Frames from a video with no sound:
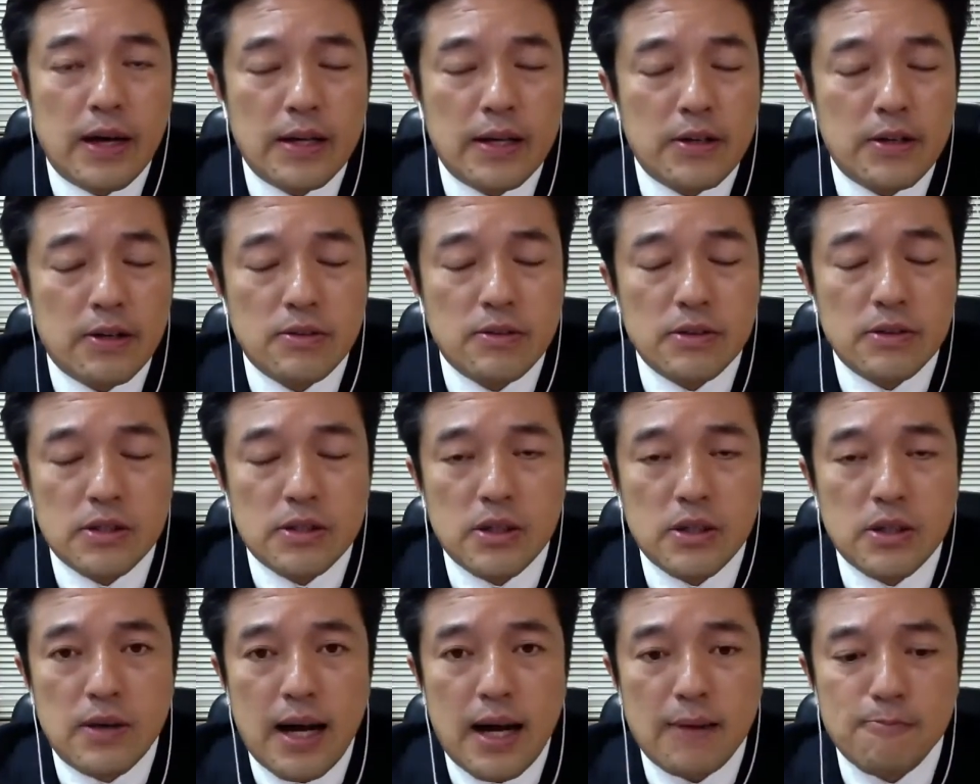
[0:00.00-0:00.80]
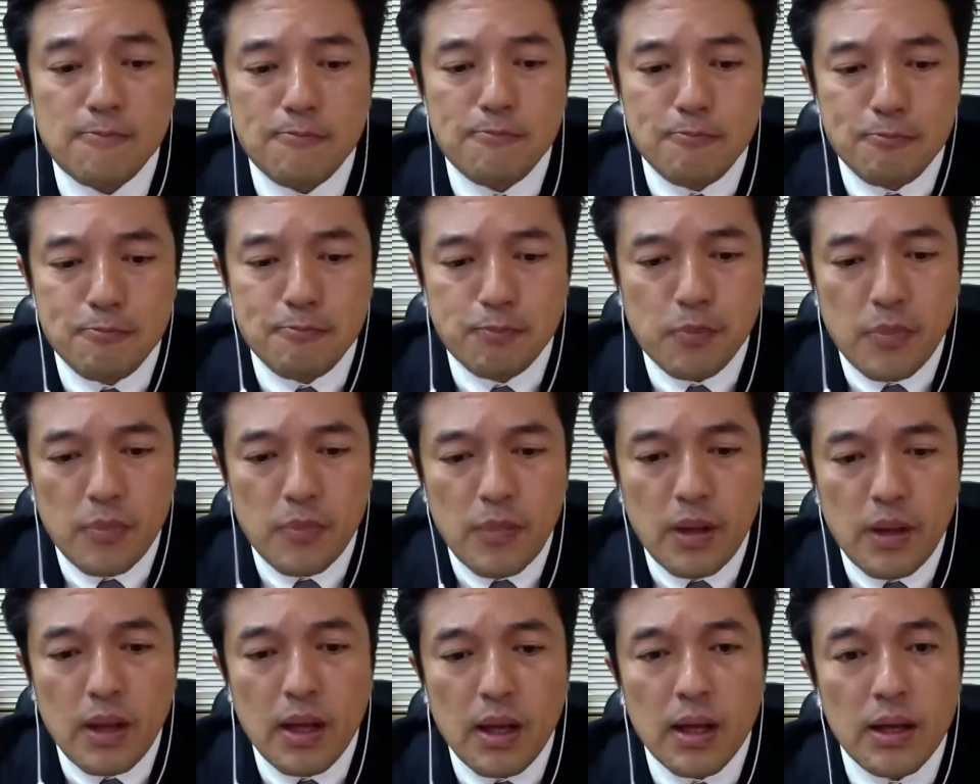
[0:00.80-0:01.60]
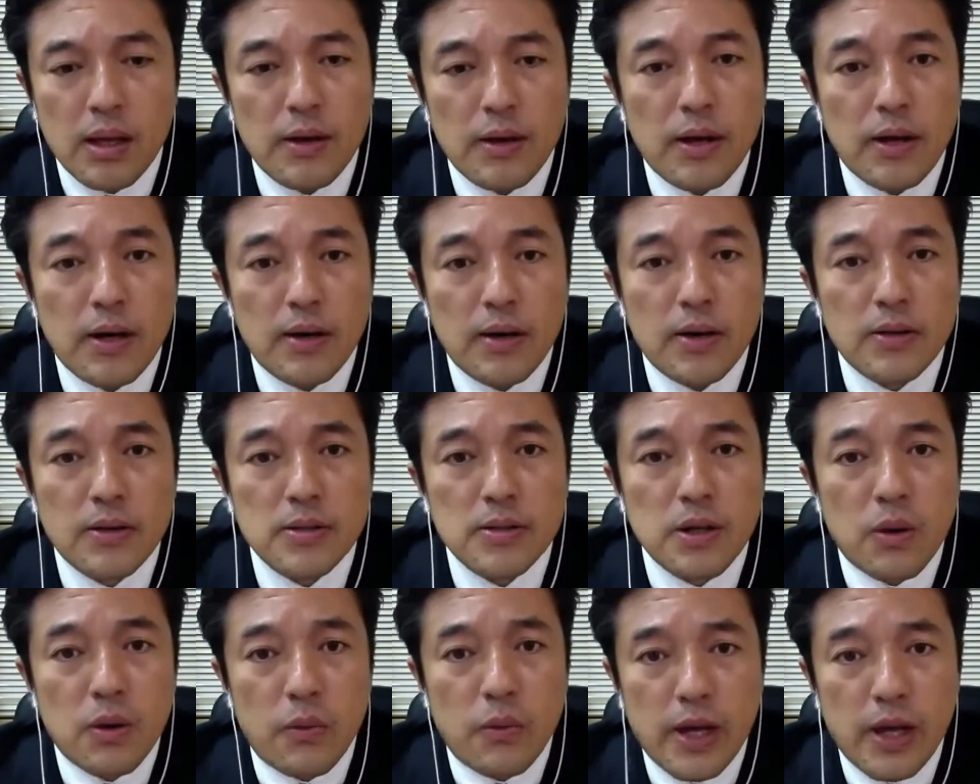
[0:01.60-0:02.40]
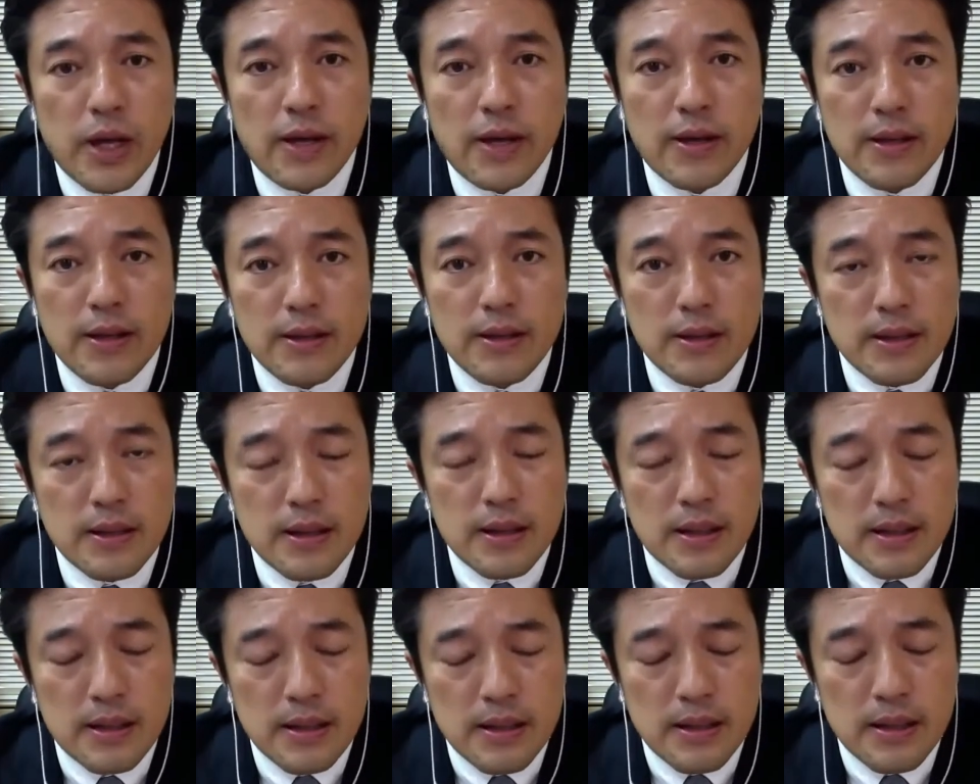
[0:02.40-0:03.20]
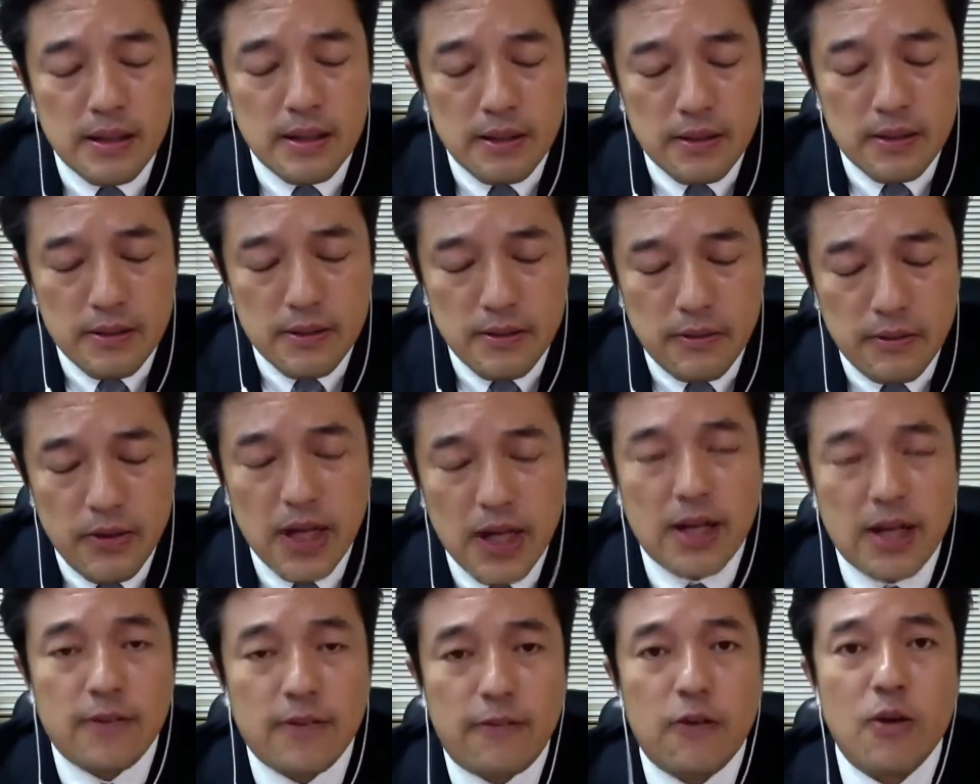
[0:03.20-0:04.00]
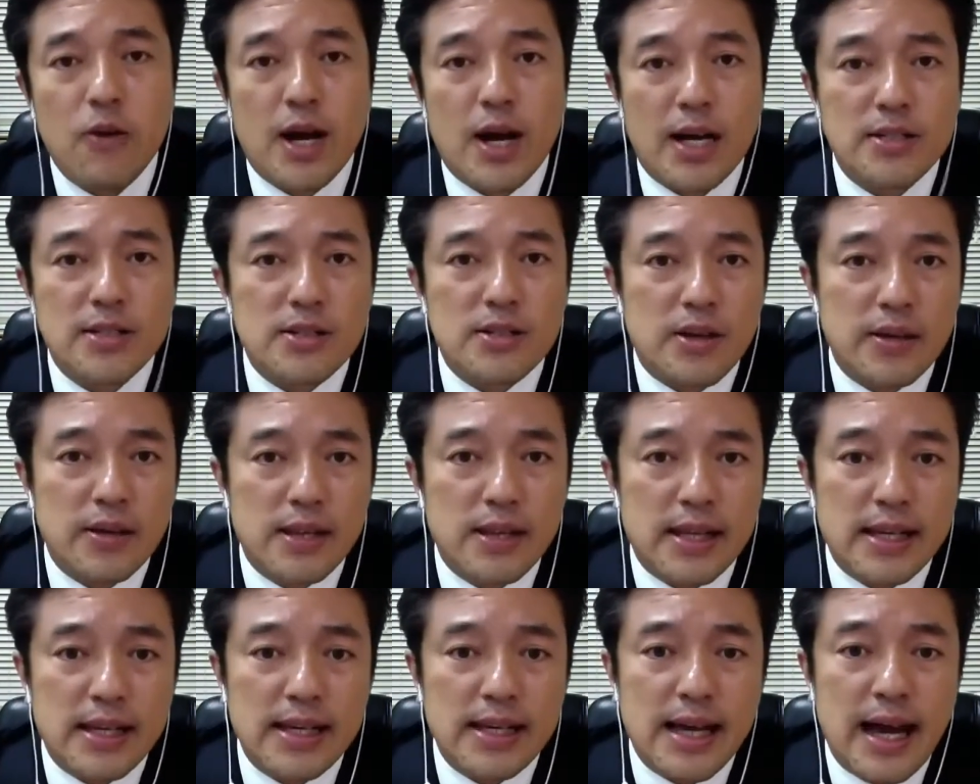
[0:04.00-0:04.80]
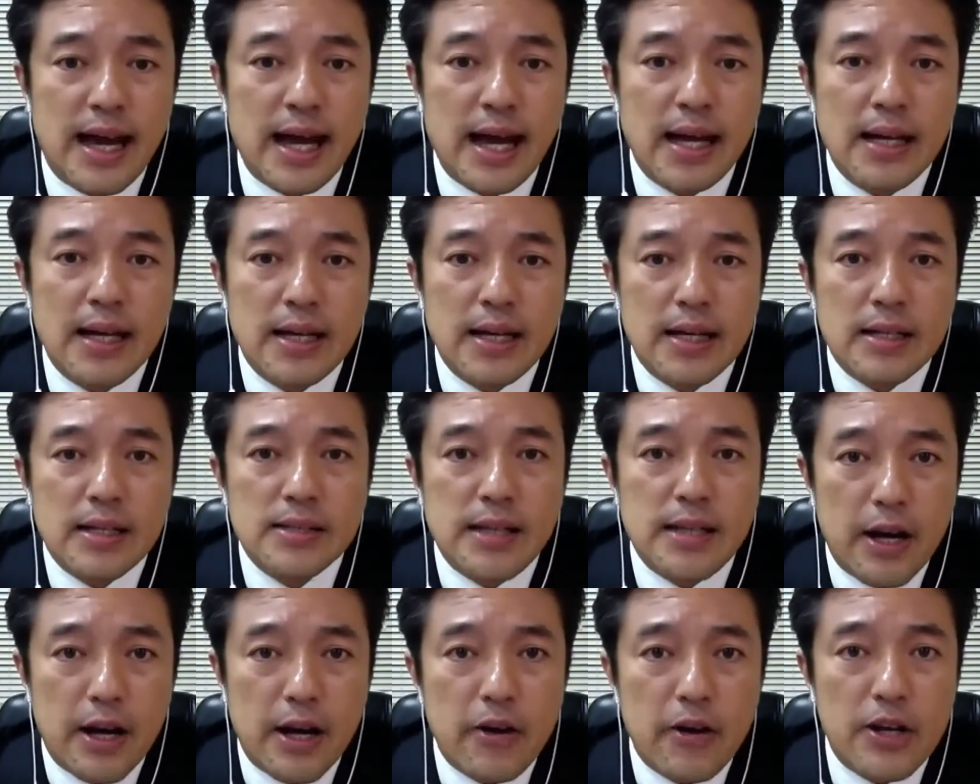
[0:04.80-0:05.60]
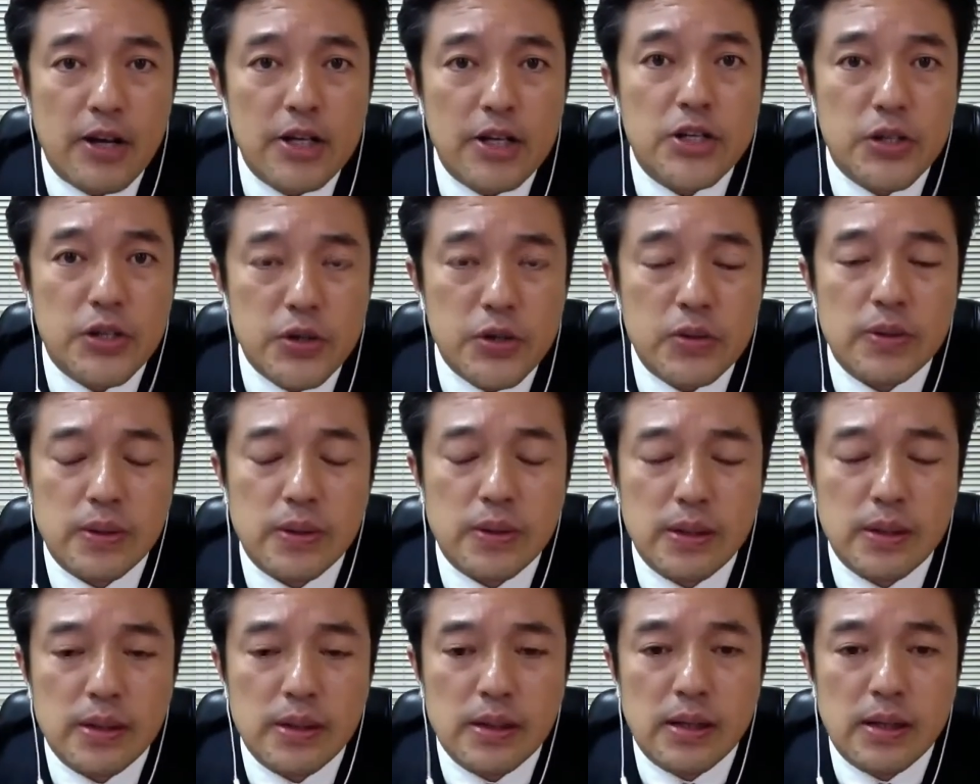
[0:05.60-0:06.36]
and also so we really focus on the terror issue,